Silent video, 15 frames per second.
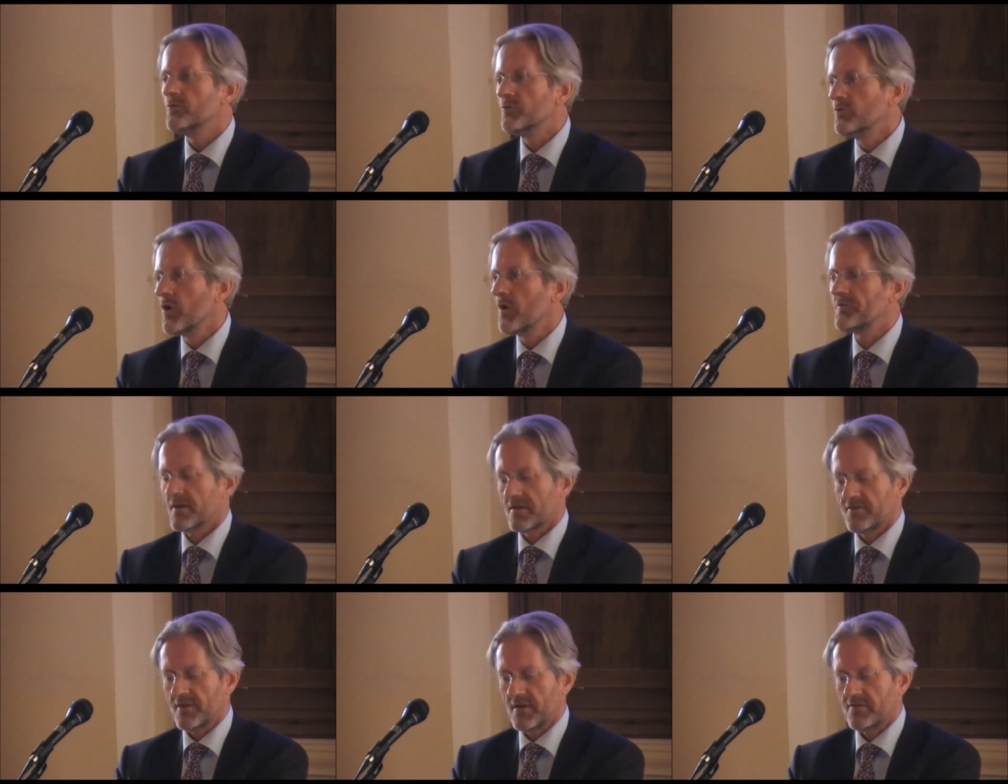do
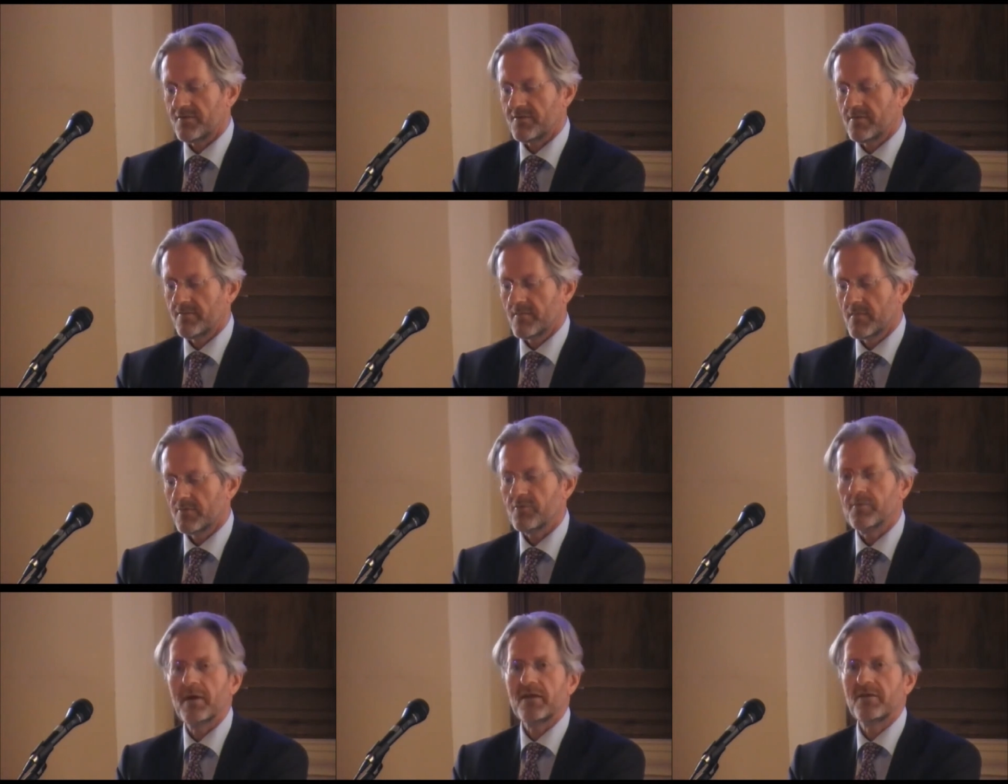not exist
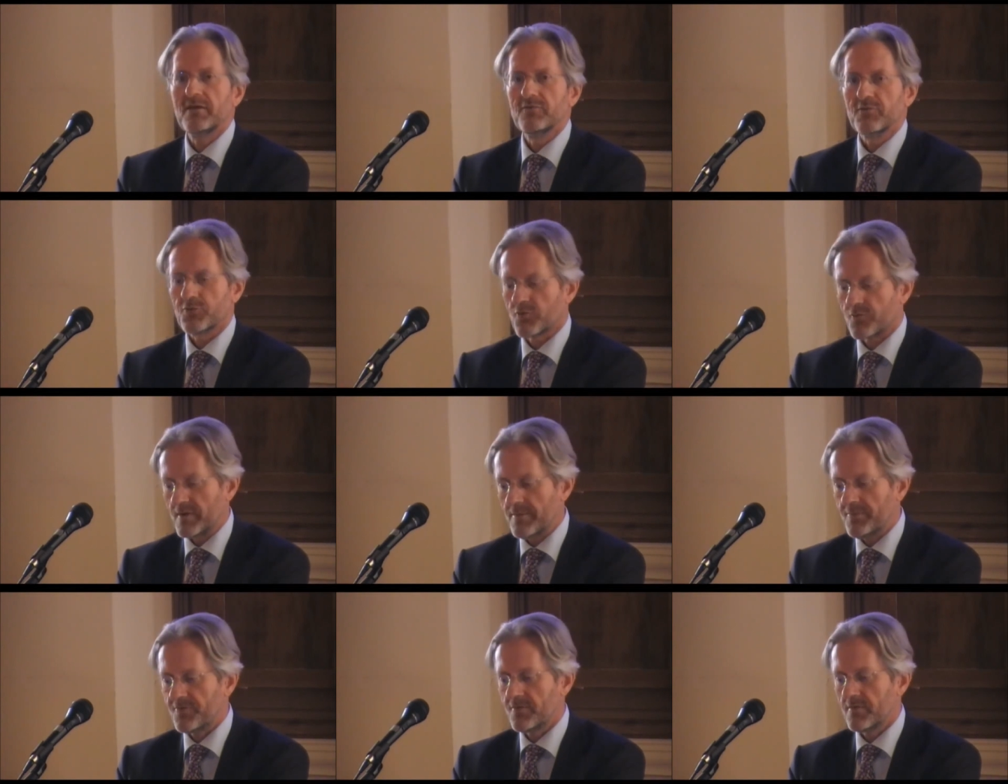for medieval
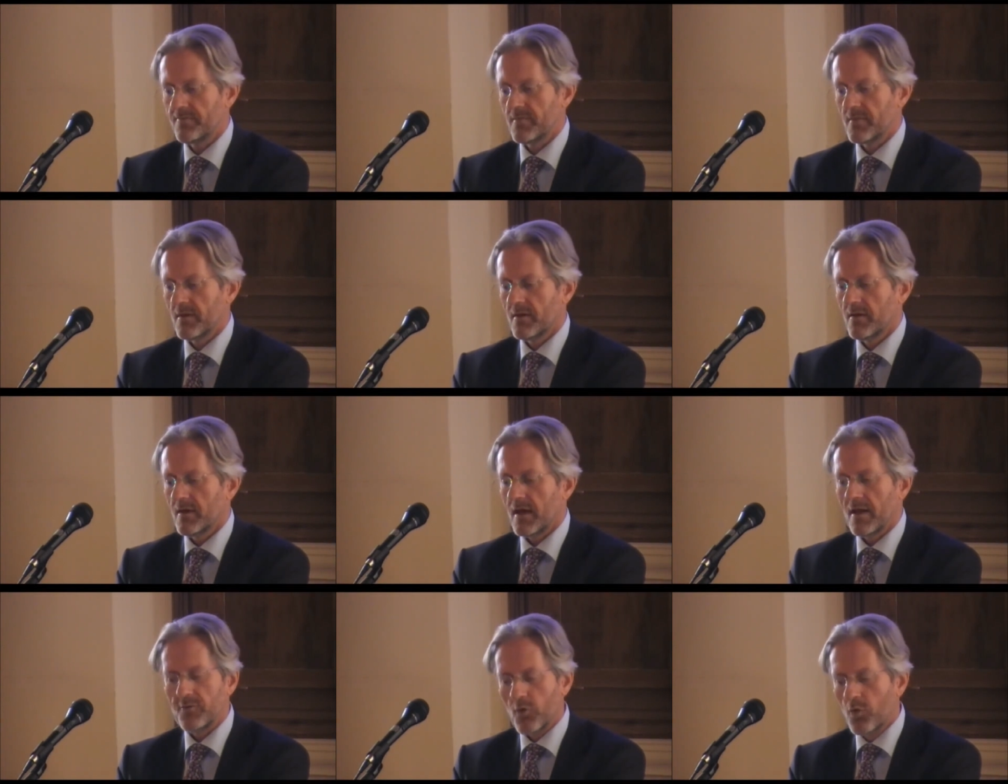scripts,
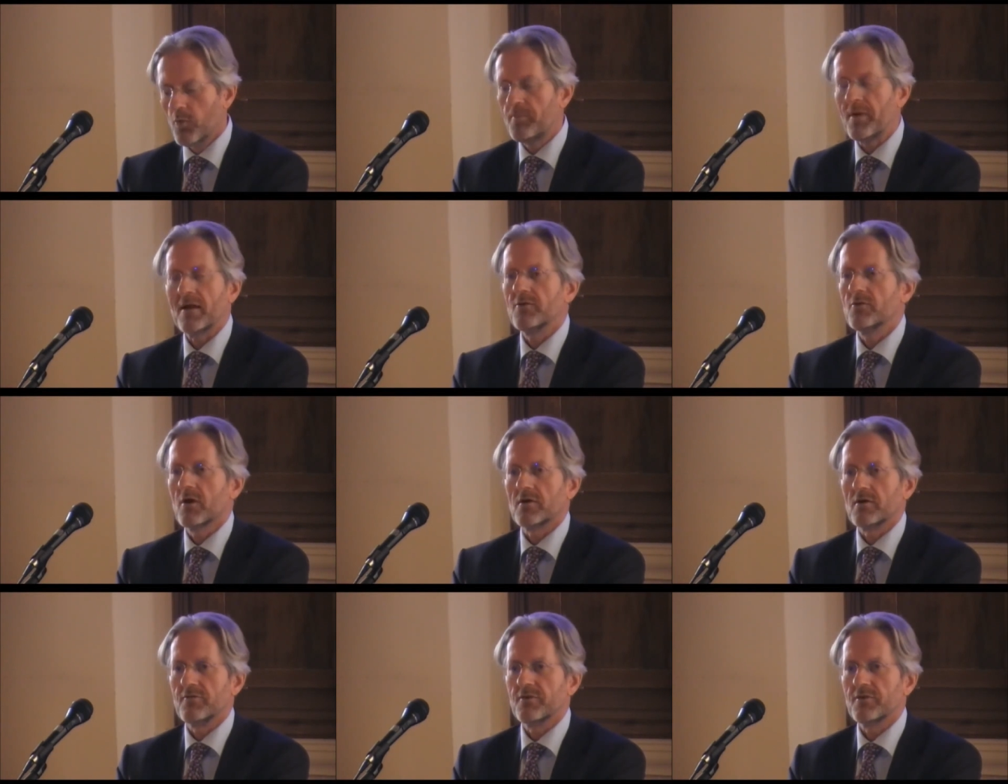and all
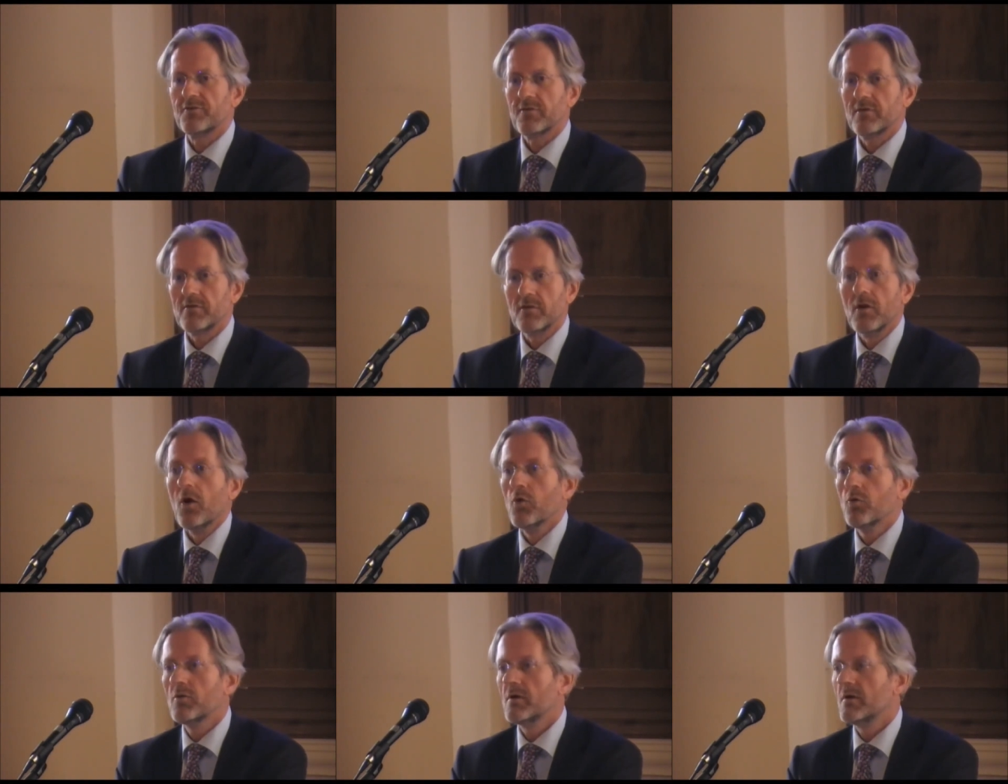paleographers
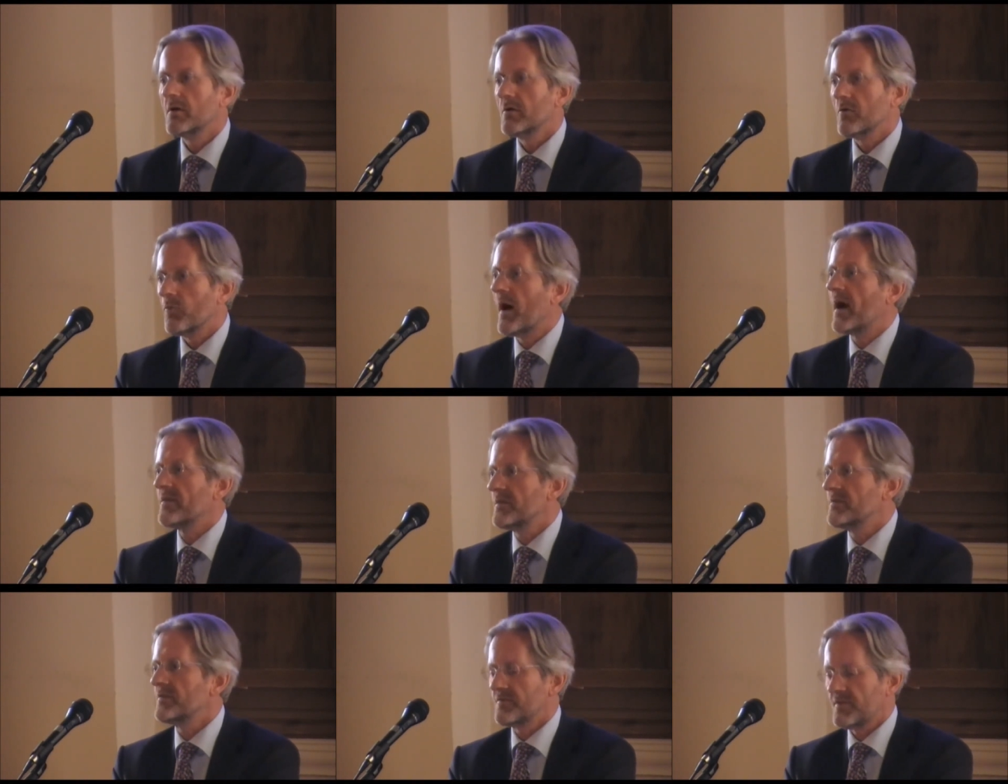know why
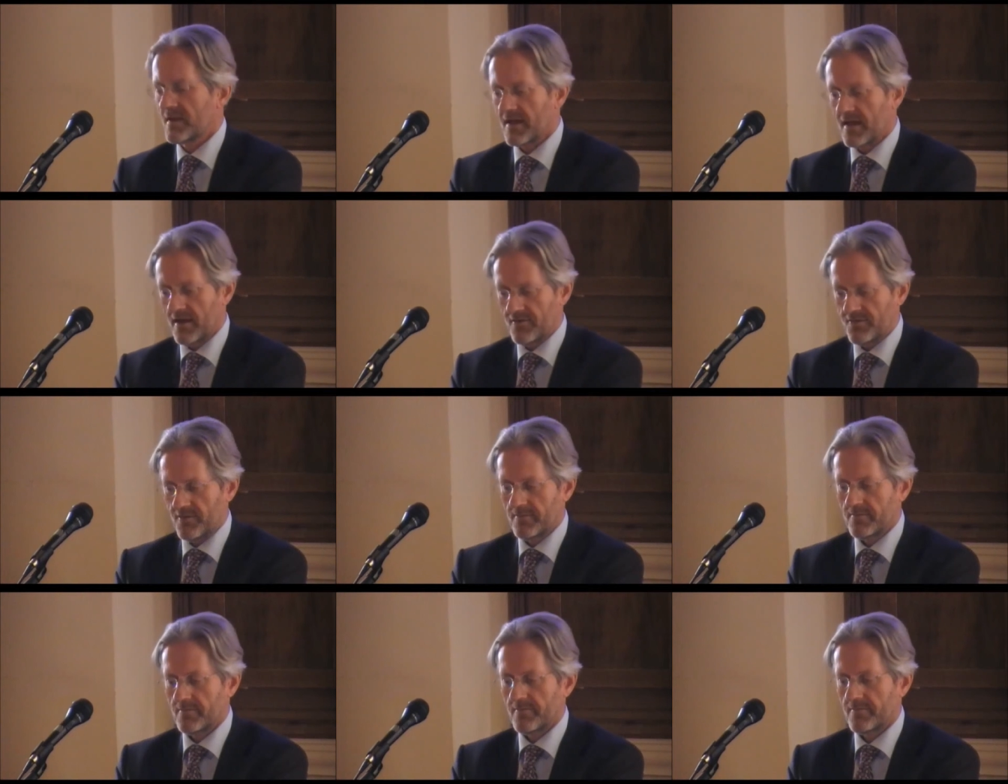this is the
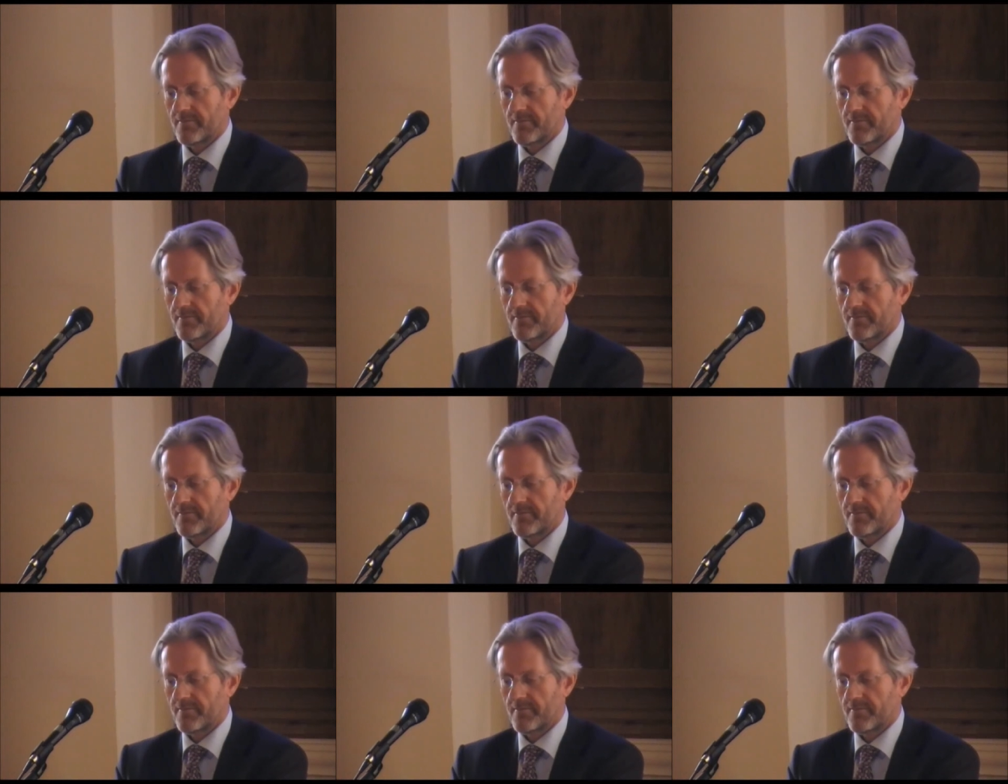case.